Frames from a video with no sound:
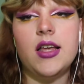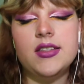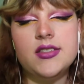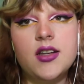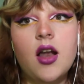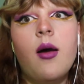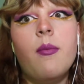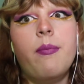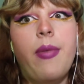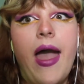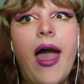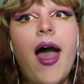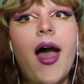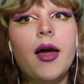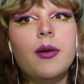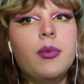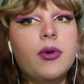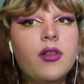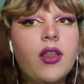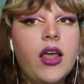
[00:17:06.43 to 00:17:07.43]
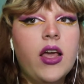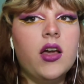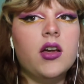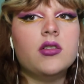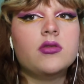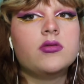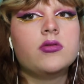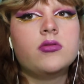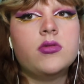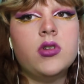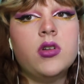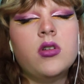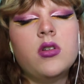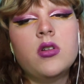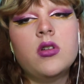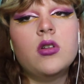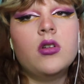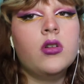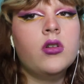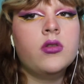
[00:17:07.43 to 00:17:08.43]
it's not bad, but like
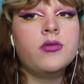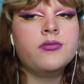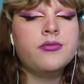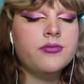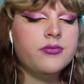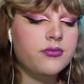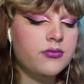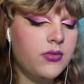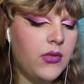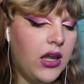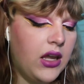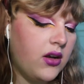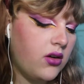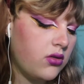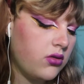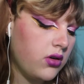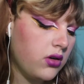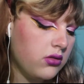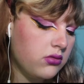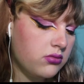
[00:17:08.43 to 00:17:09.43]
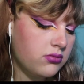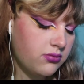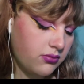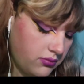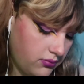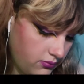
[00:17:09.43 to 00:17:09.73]
I don't know.